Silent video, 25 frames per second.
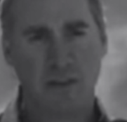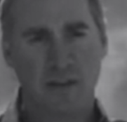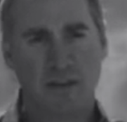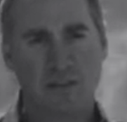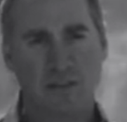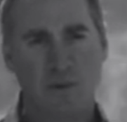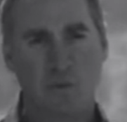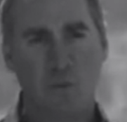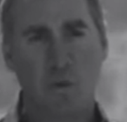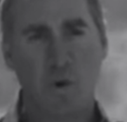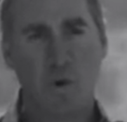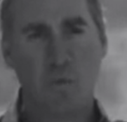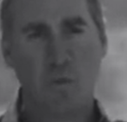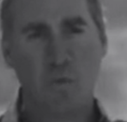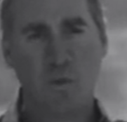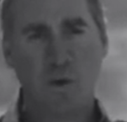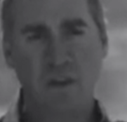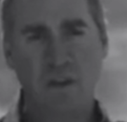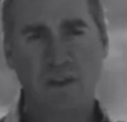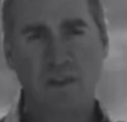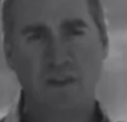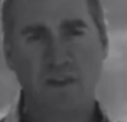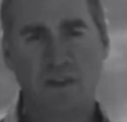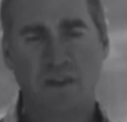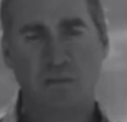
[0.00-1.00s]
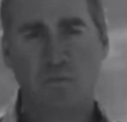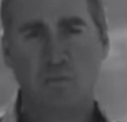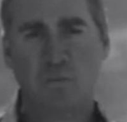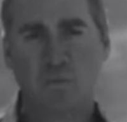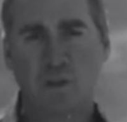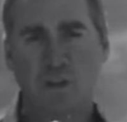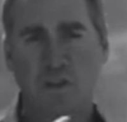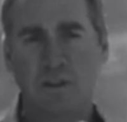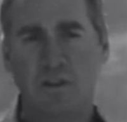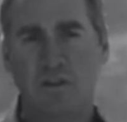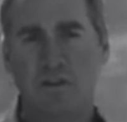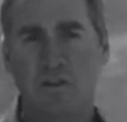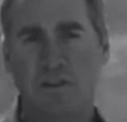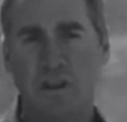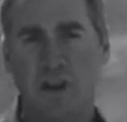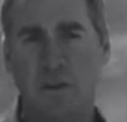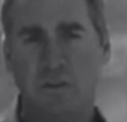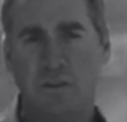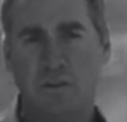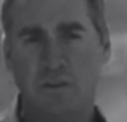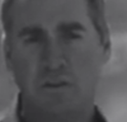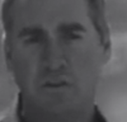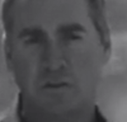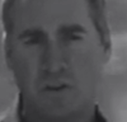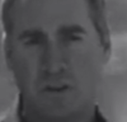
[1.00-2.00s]
So what we did is we looked
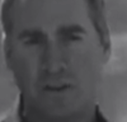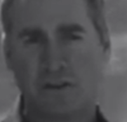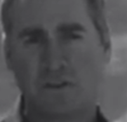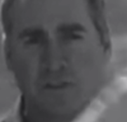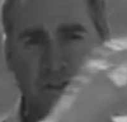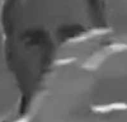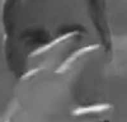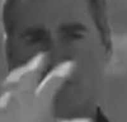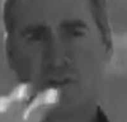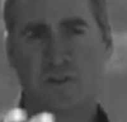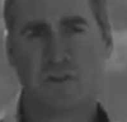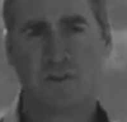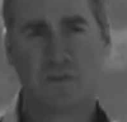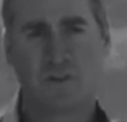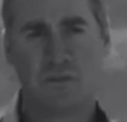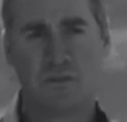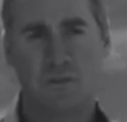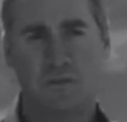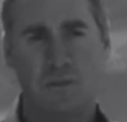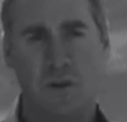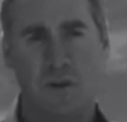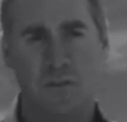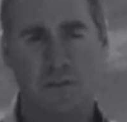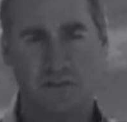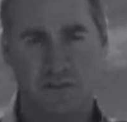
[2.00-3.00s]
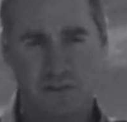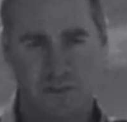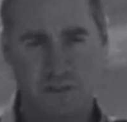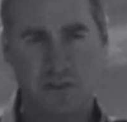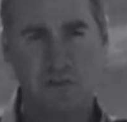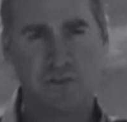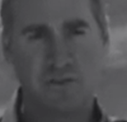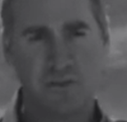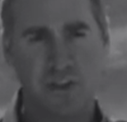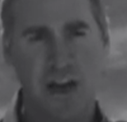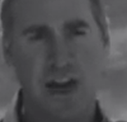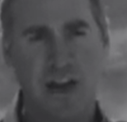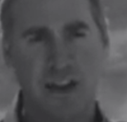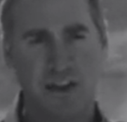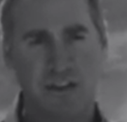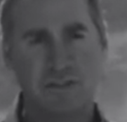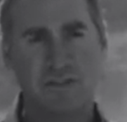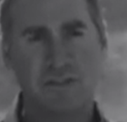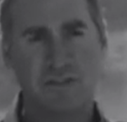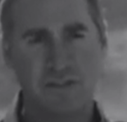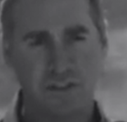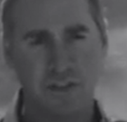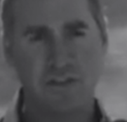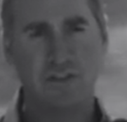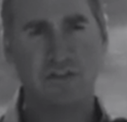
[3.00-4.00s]
at the transition on the still side, on
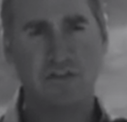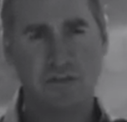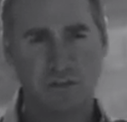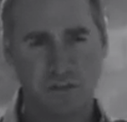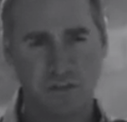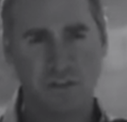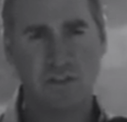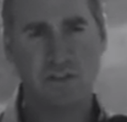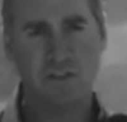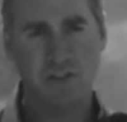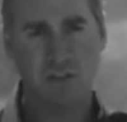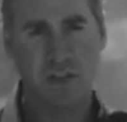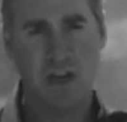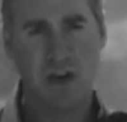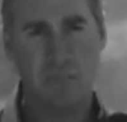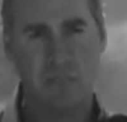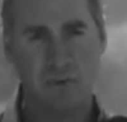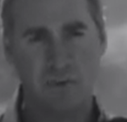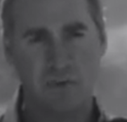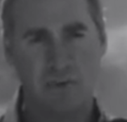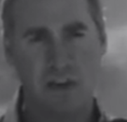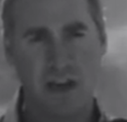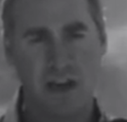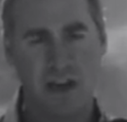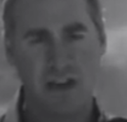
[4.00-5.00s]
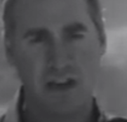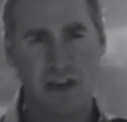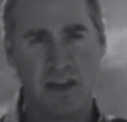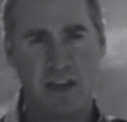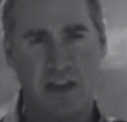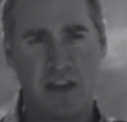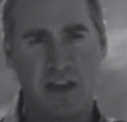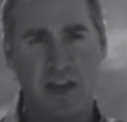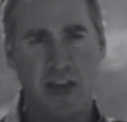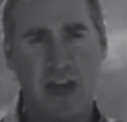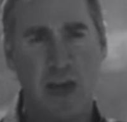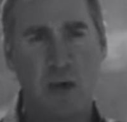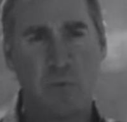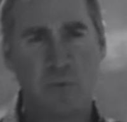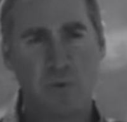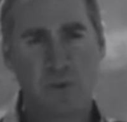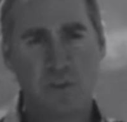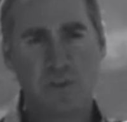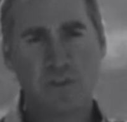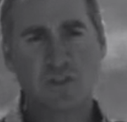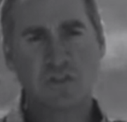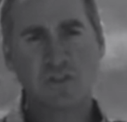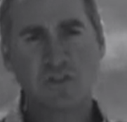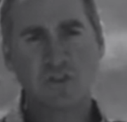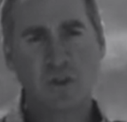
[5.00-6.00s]
the digital still camera side, and
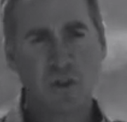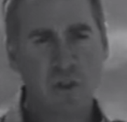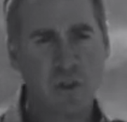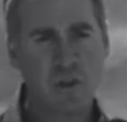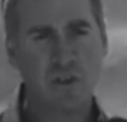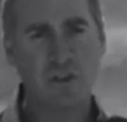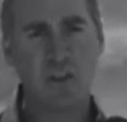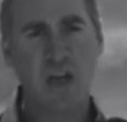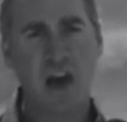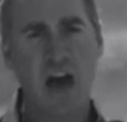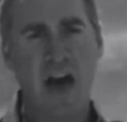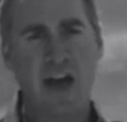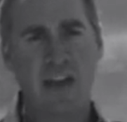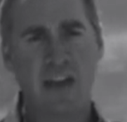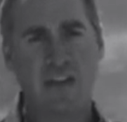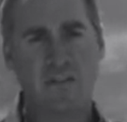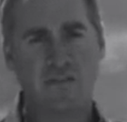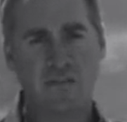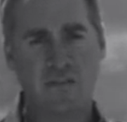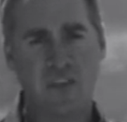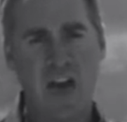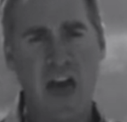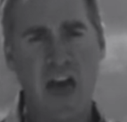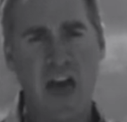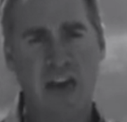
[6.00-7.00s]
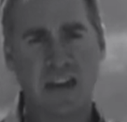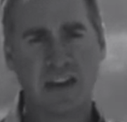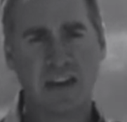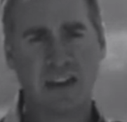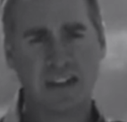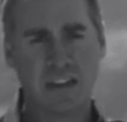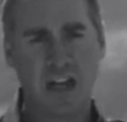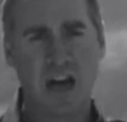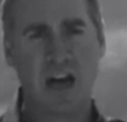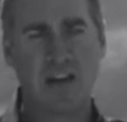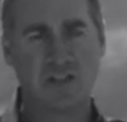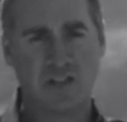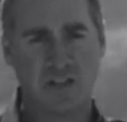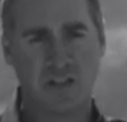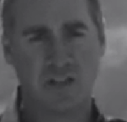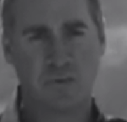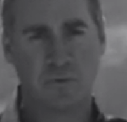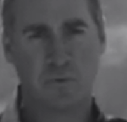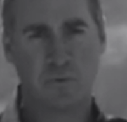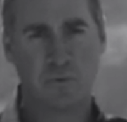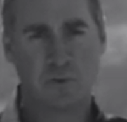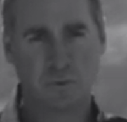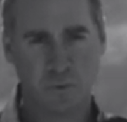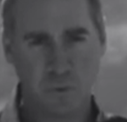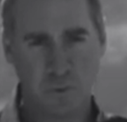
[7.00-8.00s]
we took a lot of that logic,
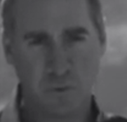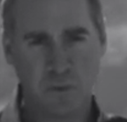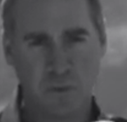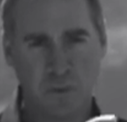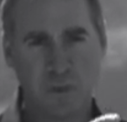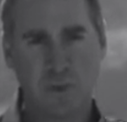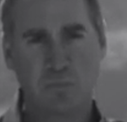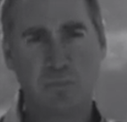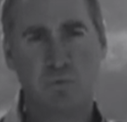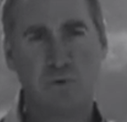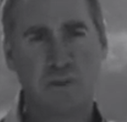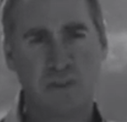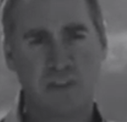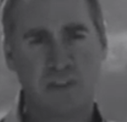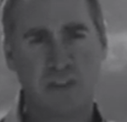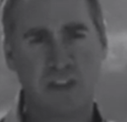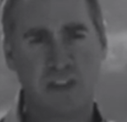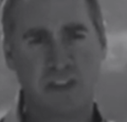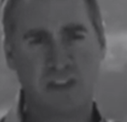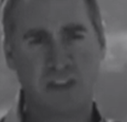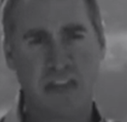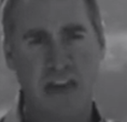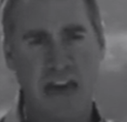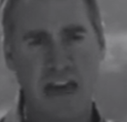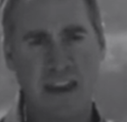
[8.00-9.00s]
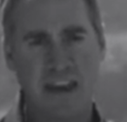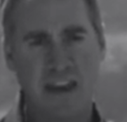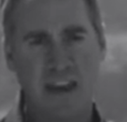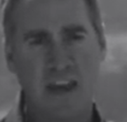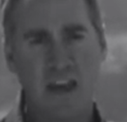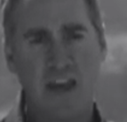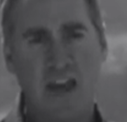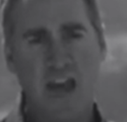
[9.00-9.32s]
because we really appreciated that.